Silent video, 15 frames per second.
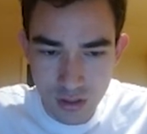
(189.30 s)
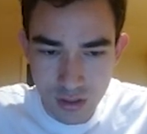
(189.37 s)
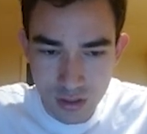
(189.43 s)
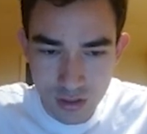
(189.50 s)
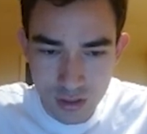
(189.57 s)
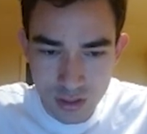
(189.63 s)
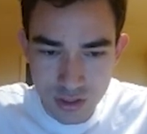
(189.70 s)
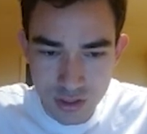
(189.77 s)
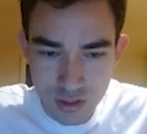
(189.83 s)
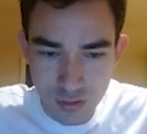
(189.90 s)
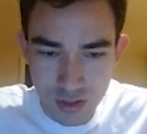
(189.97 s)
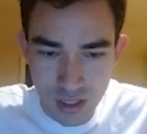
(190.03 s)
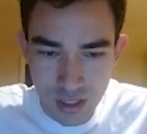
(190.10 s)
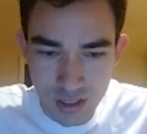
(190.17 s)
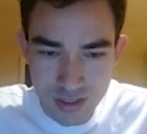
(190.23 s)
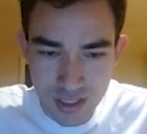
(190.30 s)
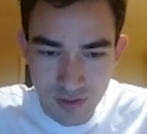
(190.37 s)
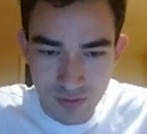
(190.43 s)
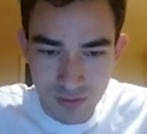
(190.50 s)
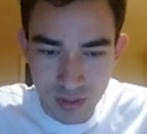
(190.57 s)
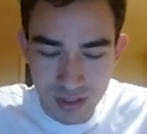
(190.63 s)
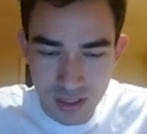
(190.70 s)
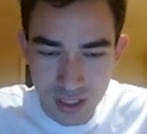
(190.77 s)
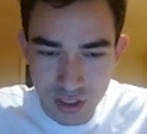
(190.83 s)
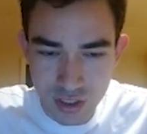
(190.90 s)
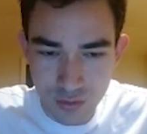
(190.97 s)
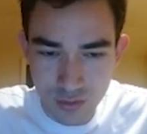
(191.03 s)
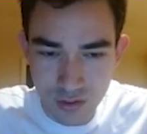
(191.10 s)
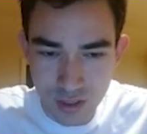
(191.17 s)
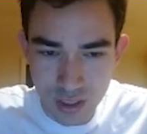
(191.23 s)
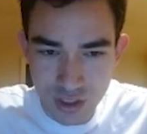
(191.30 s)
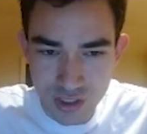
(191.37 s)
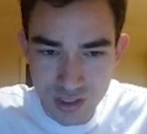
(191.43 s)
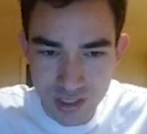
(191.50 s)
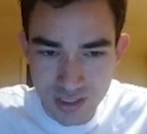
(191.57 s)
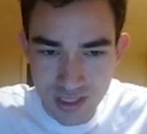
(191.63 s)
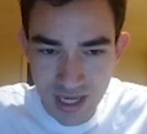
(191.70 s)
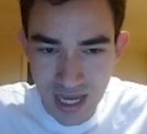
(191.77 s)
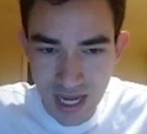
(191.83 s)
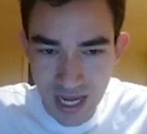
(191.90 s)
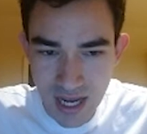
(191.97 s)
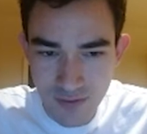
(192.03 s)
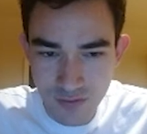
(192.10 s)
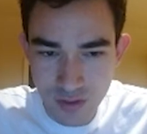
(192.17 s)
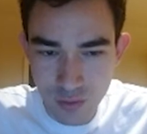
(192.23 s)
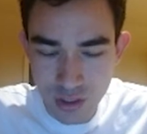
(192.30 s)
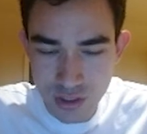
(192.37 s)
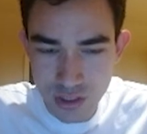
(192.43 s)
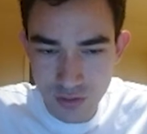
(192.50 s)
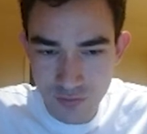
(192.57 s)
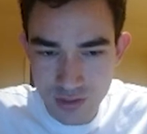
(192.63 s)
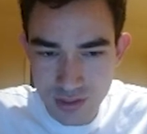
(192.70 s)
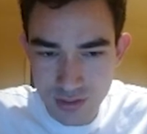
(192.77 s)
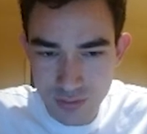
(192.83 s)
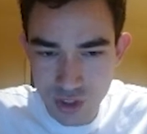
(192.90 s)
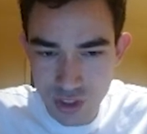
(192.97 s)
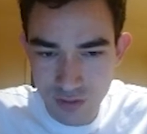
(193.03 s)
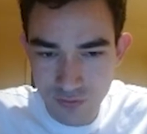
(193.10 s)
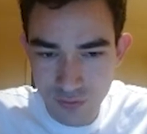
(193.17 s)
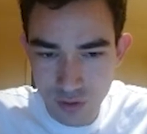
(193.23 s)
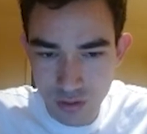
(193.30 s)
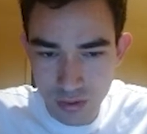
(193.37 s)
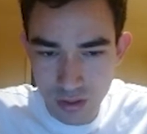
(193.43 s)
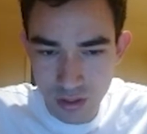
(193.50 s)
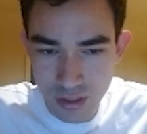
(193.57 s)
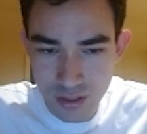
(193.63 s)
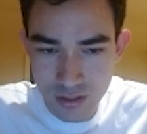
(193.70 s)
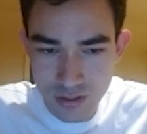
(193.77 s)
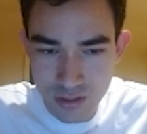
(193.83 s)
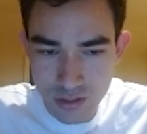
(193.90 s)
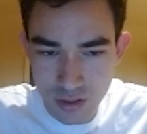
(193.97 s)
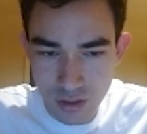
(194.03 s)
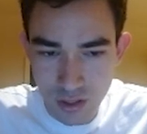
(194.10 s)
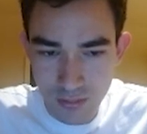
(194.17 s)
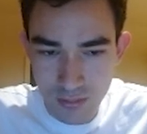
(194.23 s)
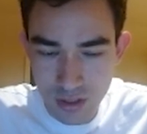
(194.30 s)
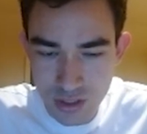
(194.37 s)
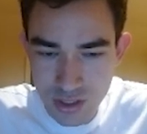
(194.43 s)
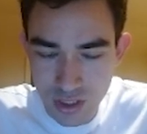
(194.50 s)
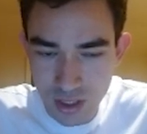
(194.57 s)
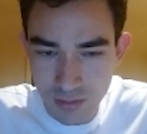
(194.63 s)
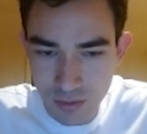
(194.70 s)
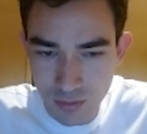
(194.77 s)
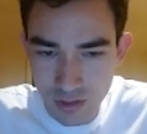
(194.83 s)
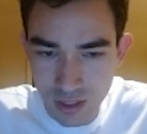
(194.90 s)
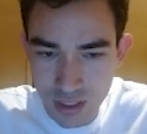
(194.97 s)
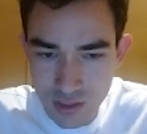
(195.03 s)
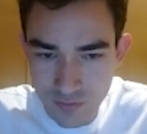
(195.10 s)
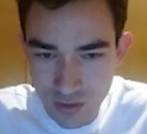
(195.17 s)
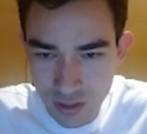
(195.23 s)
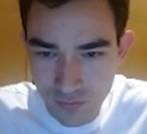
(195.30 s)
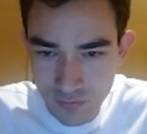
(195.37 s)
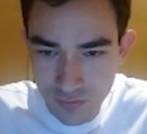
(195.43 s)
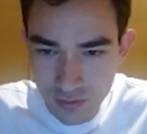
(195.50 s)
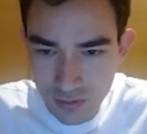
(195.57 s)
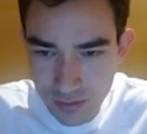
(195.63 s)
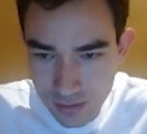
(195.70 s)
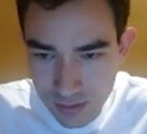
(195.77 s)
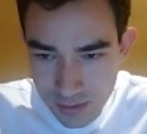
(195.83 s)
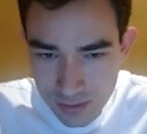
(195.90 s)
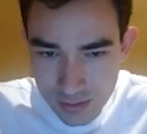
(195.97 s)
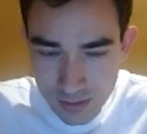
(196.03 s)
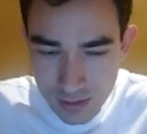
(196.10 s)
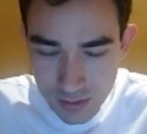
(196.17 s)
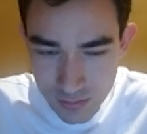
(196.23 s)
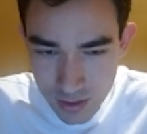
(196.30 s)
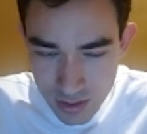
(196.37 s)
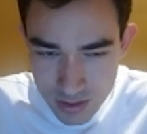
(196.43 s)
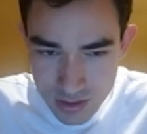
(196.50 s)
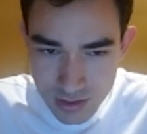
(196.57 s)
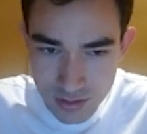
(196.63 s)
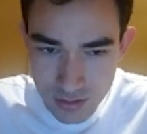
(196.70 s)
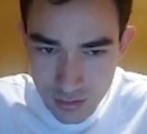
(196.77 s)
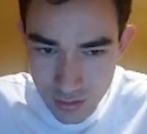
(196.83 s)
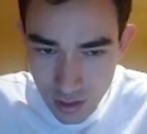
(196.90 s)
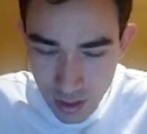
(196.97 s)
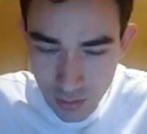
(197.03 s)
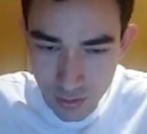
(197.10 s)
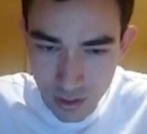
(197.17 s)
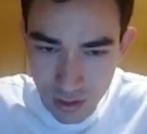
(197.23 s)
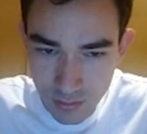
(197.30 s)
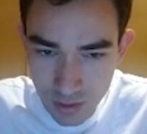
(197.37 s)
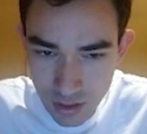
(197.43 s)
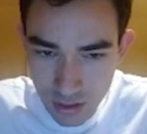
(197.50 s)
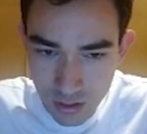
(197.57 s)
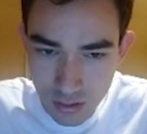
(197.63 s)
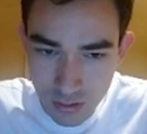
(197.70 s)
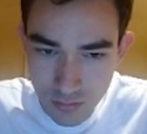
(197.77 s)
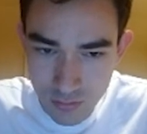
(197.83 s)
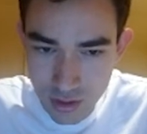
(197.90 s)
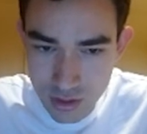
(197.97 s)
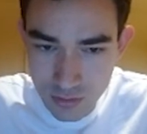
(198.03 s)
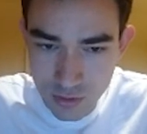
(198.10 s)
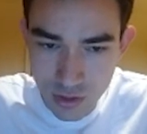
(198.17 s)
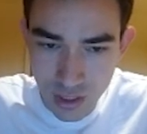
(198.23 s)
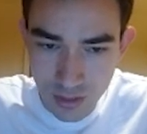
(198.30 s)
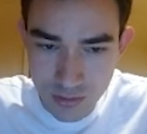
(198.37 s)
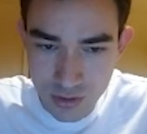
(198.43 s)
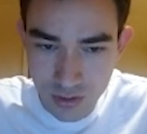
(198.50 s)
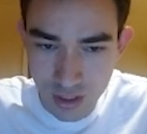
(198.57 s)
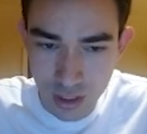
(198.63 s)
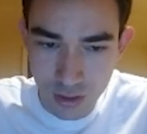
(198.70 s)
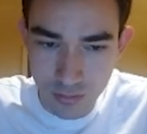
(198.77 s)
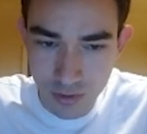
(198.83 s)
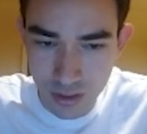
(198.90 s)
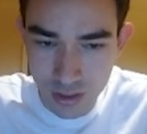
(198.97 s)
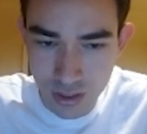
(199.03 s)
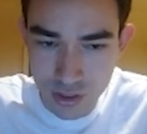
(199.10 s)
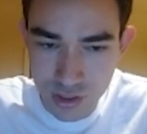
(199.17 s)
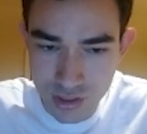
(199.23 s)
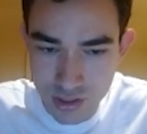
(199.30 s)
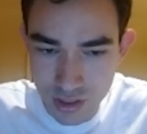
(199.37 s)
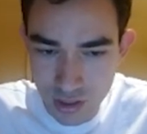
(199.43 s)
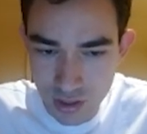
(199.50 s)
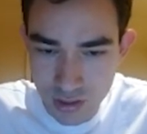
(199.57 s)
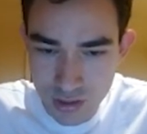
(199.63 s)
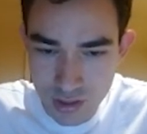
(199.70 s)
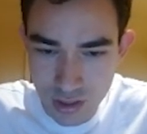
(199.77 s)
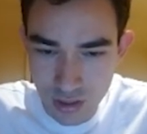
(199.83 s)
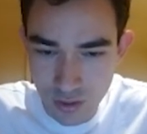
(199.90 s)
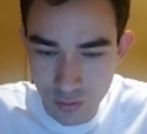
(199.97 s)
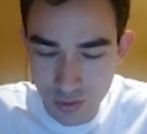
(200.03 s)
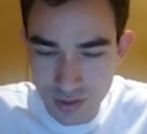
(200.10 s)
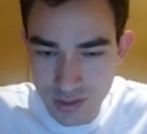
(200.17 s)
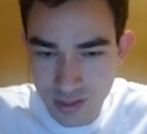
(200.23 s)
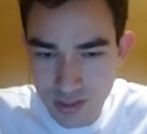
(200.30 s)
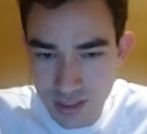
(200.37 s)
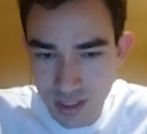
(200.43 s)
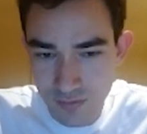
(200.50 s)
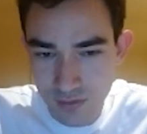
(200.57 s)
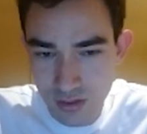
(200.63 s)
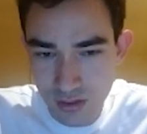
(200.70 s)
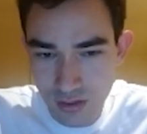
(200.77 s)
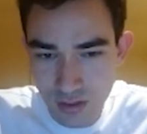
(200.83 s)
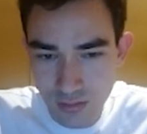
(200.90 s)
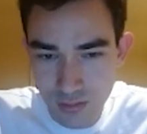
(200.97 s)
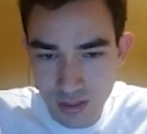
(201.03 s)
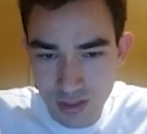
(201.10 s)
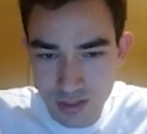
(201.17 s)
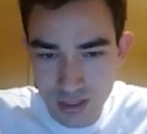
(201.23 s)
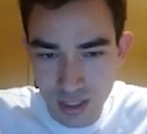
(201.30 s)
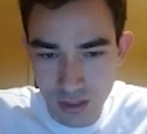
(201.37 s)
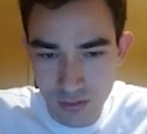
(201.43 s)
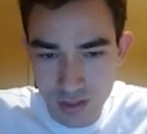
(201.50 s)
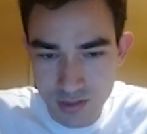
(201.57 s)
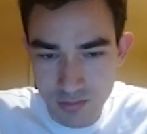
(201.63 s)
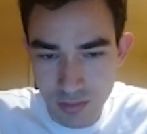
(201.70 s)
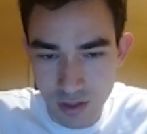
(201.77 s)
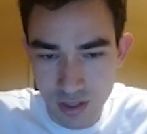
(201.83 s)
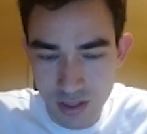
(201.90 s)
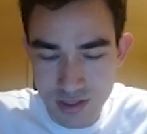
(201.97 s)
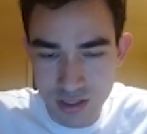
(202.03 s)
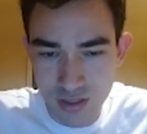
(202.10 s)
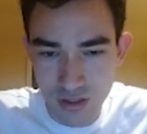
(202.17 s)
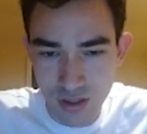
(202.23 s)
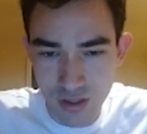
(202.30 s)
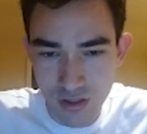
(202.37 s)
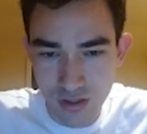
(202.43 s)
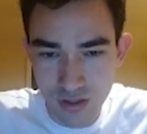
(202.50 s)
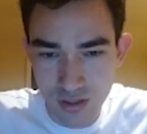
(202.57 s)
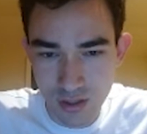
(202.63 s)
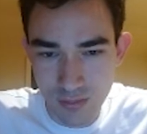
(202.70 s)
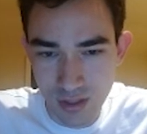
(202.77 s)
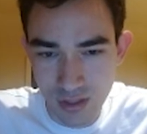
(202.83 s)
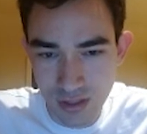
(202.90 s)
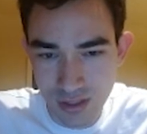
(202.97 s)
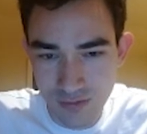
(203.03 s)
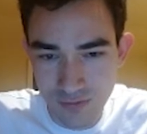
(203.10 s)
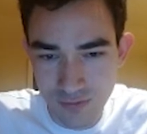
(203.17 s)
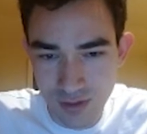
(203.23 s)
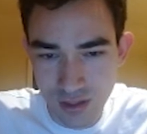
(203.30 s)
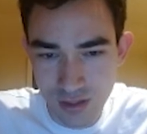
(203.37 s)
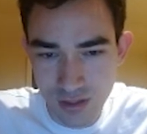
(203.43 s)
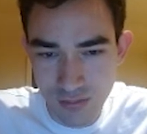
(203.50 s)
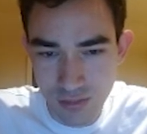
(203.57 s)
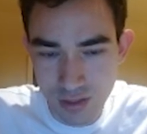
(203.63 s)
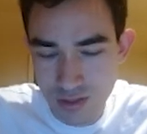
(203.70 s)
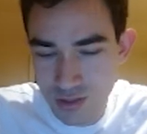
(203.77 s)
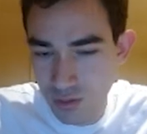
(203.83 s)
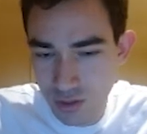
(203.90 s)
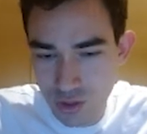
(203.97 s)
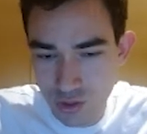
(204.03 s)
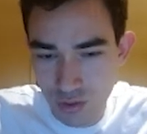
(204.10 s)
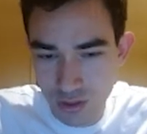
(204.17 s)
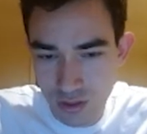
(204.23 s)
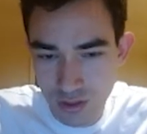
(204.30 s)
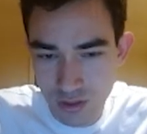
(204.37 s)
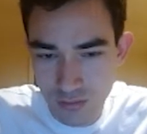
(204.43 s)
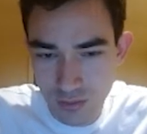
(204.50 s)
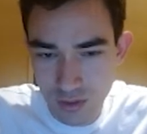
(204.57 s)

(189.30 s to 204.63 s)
Let's just go knight e7, potentially with knight g6. I have to watch out for some g4 plans, so I'm going to stop it with h5, because I don't want to get my bishop trapped. So now I'll play knight g6 and queen c7, because now this pawn is a target. I mean, he could defend it, but it's only short term.